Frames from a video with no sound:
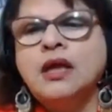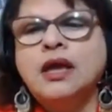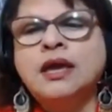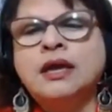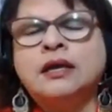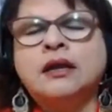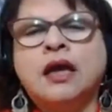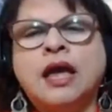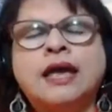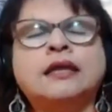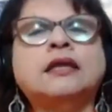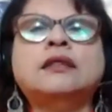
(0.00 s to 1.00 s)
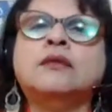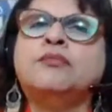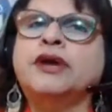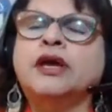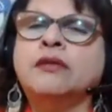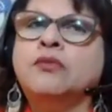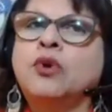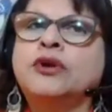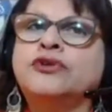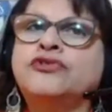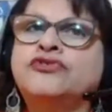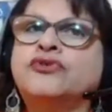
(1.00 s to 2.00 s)
And in the brick and
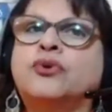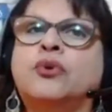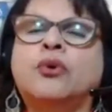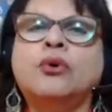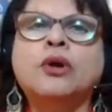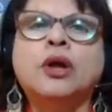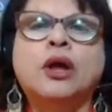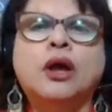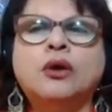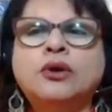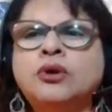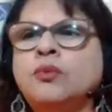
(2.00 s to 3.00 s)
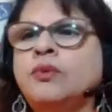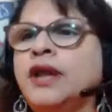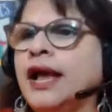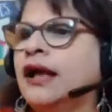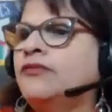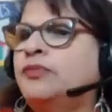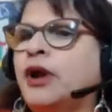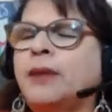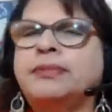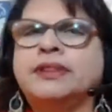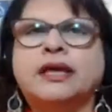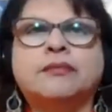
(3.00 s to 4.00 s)
mortar school, you would have
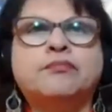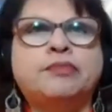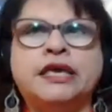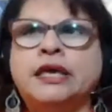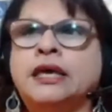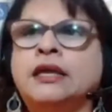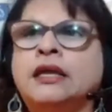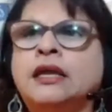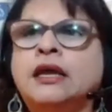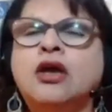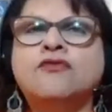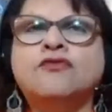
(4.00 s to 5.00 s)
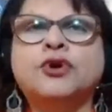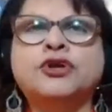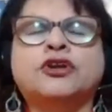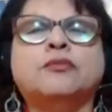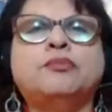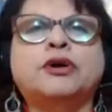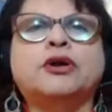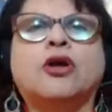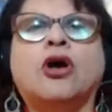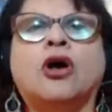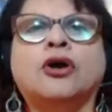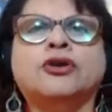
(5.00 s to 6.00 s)
probably a bin for you to put
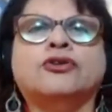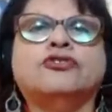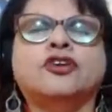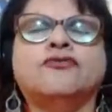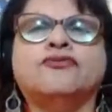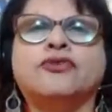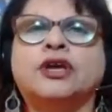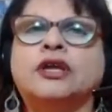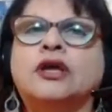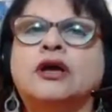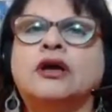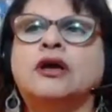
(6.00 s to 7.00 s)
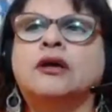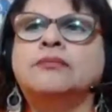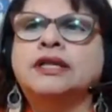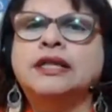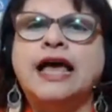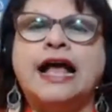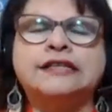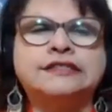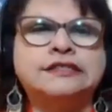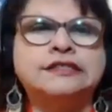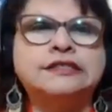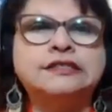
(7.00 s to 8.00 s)
all your different
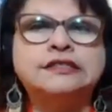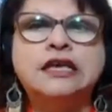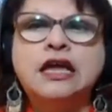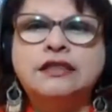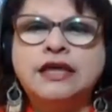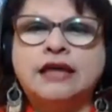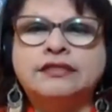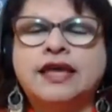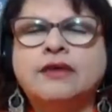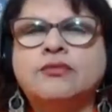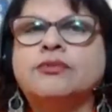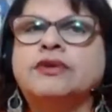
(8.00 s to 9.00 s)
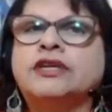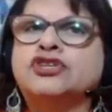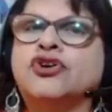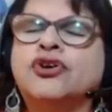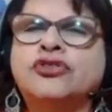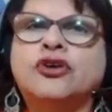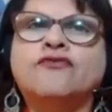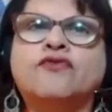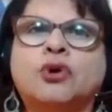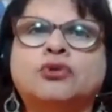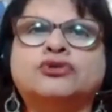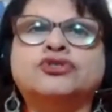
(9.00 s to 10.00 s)
classes that they would return their
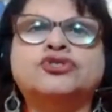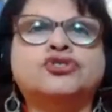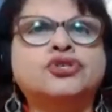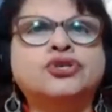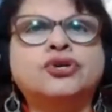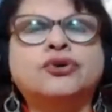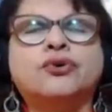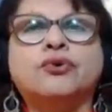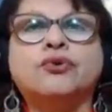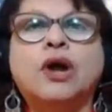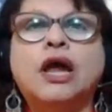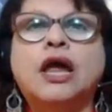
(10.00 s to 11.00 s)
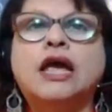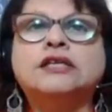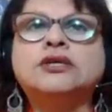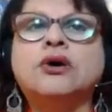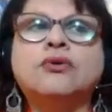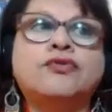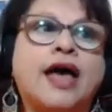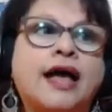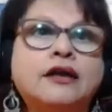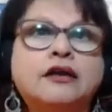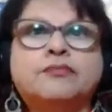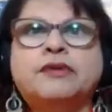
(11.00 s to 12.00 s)
folders to you. So
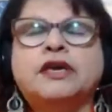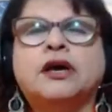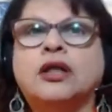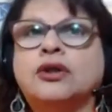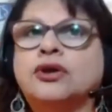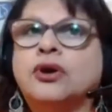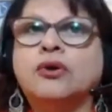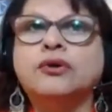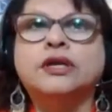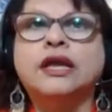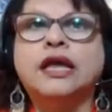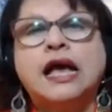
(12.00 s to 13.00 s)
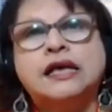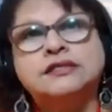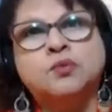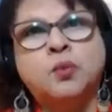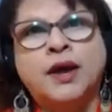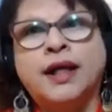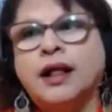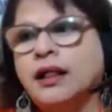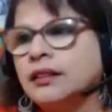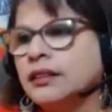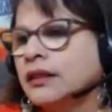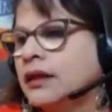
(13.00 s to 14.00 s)
that could be color coded as well.